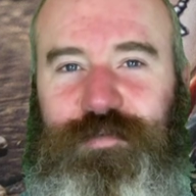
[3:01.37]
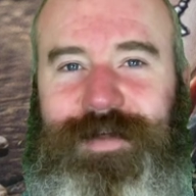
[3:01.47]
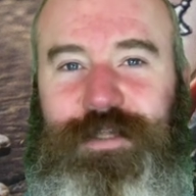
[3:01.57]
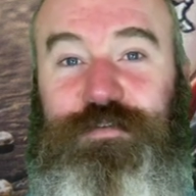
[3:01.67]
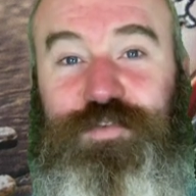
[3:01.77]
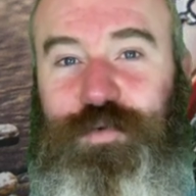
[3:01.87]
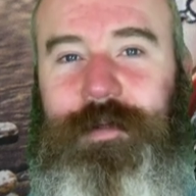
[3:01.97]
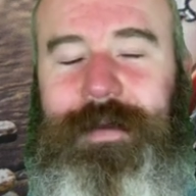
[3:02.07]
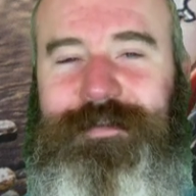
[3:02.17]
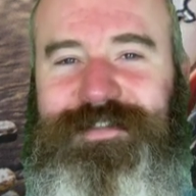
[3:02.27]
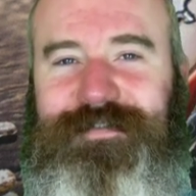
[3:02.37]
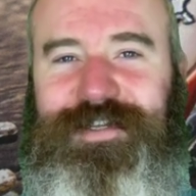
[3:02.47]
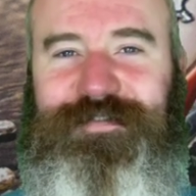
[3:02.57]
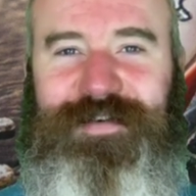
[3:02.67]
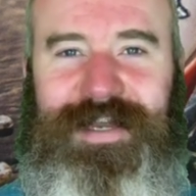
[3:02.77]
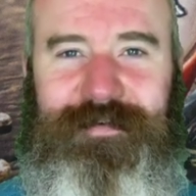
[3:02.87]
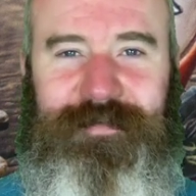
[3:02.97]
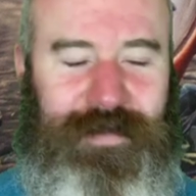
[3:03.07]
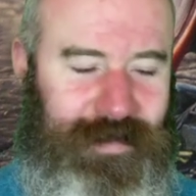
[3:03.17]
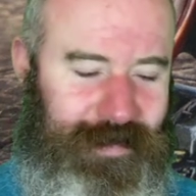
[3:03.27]
total value of £12.75.
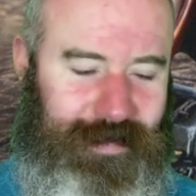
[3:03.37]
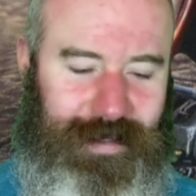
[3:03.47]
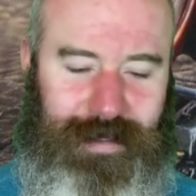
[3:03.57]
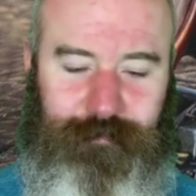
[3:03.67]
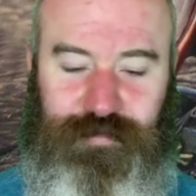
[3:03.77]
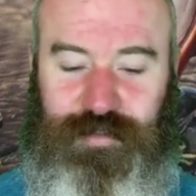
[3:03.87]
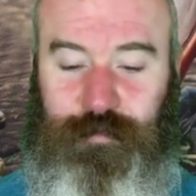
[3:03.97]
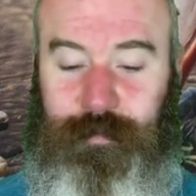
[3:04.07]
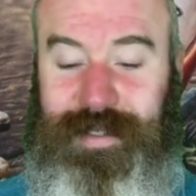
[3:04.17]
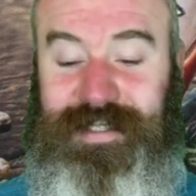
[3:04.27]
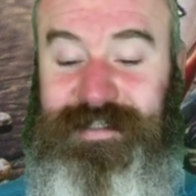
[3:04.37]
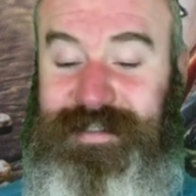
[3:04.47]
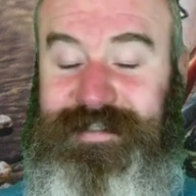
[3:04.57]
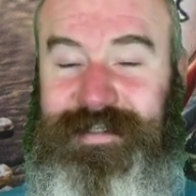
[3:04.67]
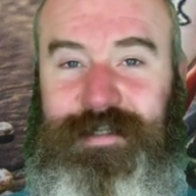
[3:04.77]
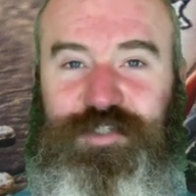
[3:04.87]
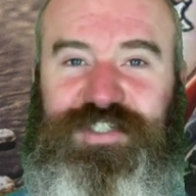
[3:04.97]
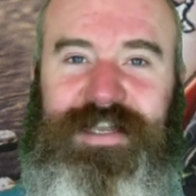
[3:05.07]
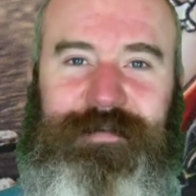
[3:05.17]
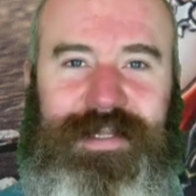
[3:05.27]
Um, so we're making a decent little
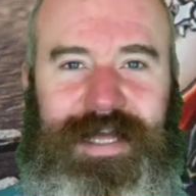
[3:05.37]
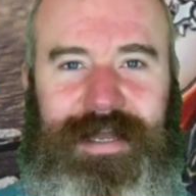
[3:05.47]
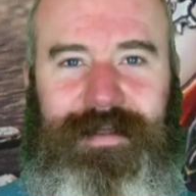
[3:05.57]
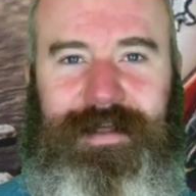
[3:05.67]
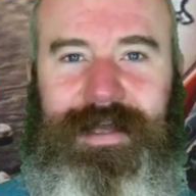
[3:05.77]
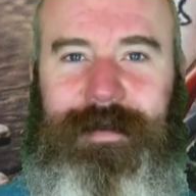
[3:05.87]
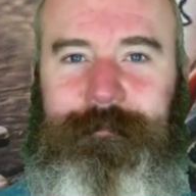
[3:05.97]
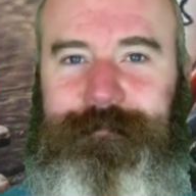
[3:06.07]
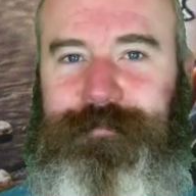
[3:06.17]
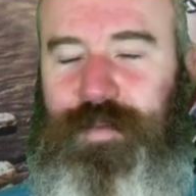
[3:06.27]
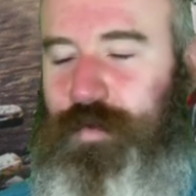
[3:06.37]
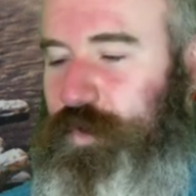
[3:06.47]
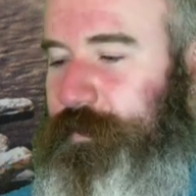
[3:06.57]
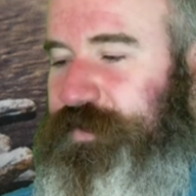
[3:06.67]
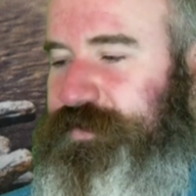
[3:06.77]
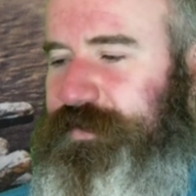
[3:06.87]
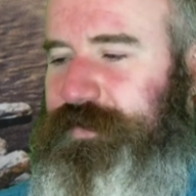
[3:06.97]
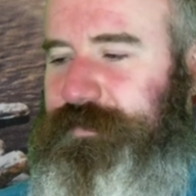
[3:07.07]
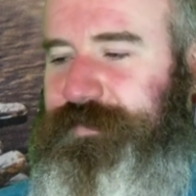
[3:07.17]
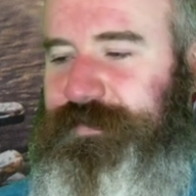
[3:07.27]
saving there, um, almost
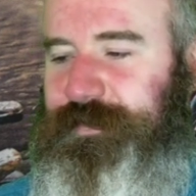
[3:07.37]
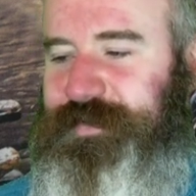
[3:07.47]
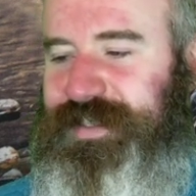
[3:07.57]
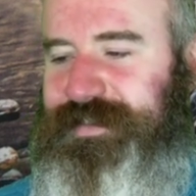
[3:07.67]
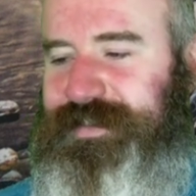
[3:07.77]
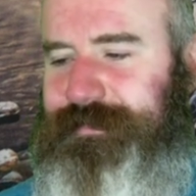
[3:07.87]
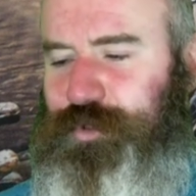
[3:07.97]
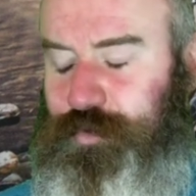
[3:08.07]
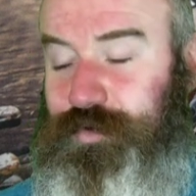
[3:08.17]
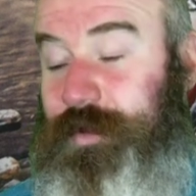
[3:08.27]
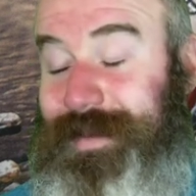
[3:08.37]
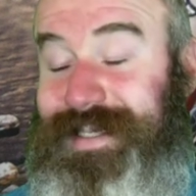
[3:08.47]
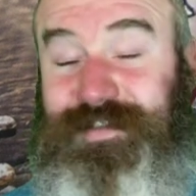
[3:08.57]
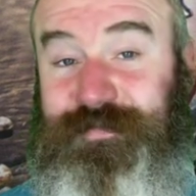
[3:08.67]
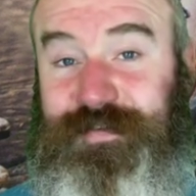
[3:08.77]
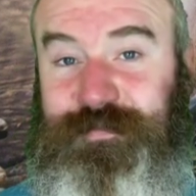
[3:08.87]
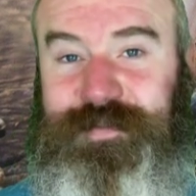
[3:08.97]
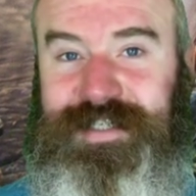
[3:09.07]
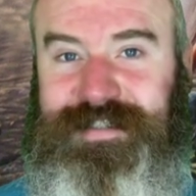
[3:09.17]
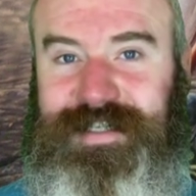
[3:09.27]
a 50% saving, or no, it is a
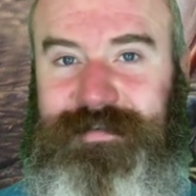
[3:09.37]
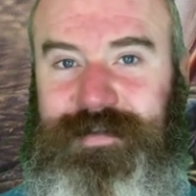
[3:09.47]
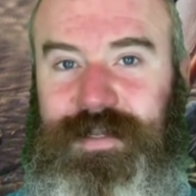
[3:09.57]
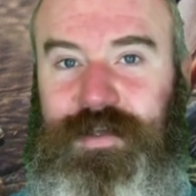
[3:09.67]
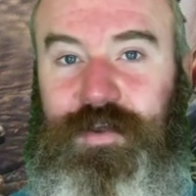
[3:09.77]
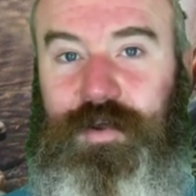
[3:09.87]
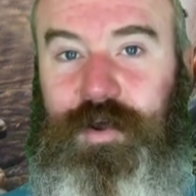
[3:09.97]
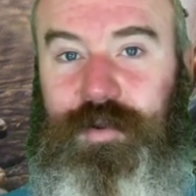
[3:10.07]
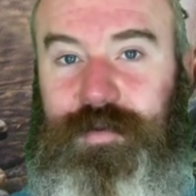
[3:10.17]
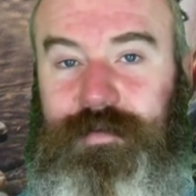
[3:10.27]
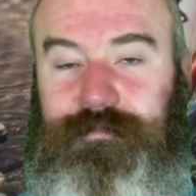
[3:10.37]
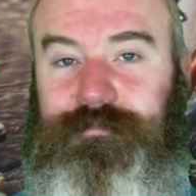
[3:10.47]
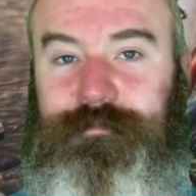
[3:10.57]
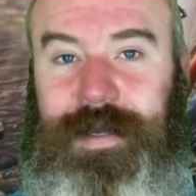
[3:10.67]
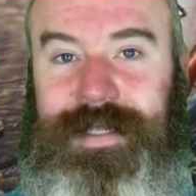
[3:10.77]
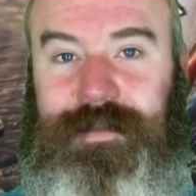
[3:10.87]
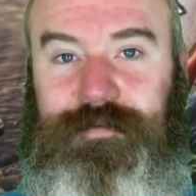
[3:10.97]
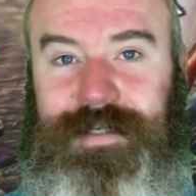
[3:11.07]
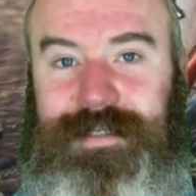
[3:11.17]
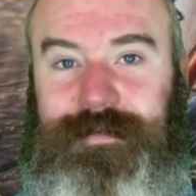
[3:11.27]
50% saving on buying
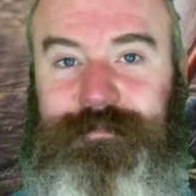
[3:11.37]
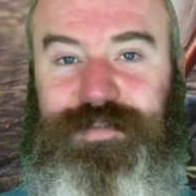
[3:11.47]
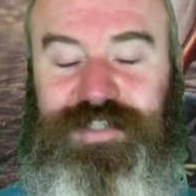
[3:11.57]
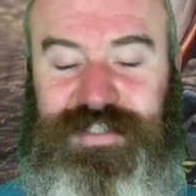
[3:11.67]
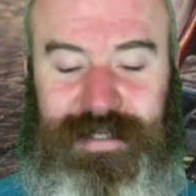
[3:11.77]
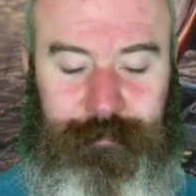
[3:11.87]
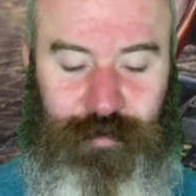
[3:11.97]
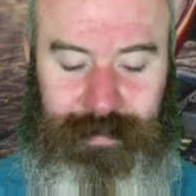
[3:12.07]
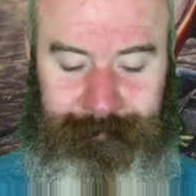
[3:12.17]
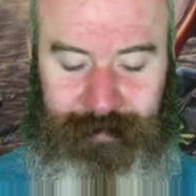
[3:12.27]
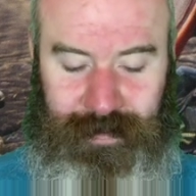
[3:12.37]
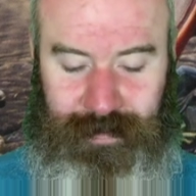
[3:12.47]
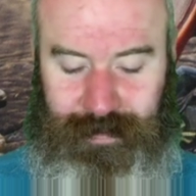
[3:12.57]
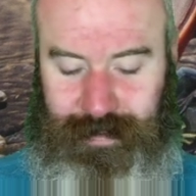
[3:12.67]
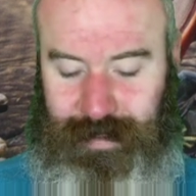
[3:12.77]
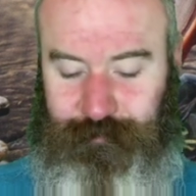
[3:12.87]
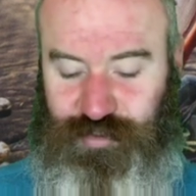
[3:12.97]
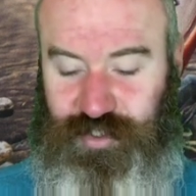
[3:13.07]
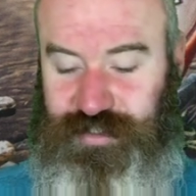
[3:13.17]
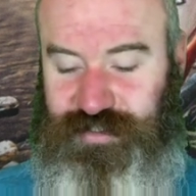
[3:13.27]
those items separately. Um,
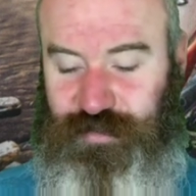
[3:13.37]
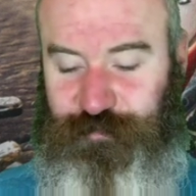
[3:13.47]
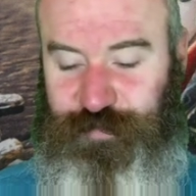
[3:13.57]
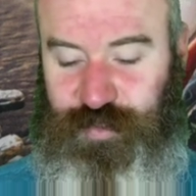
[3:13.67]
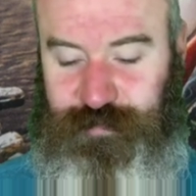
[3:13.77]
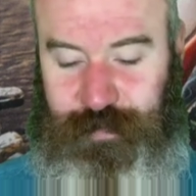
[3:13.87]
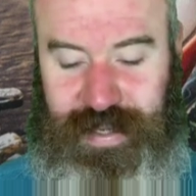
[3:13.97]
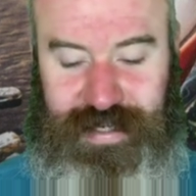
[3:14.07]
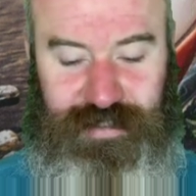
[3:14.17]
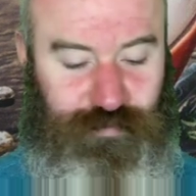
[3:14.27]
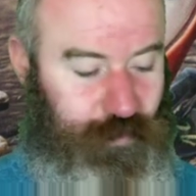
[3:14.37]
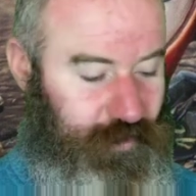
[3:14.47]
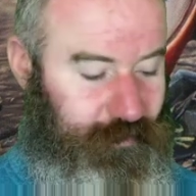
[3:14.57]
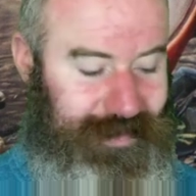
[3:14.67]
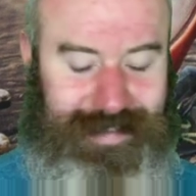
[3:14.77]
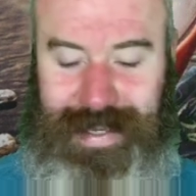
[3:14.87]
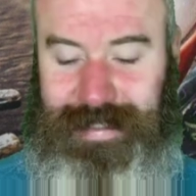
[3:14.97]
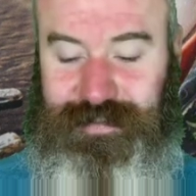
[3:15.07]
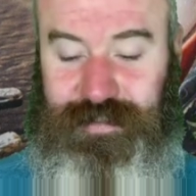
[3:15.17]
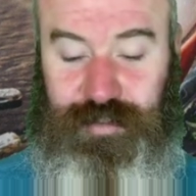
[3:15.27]
turning to the first page, what do we
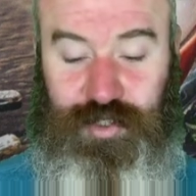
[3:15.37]
get?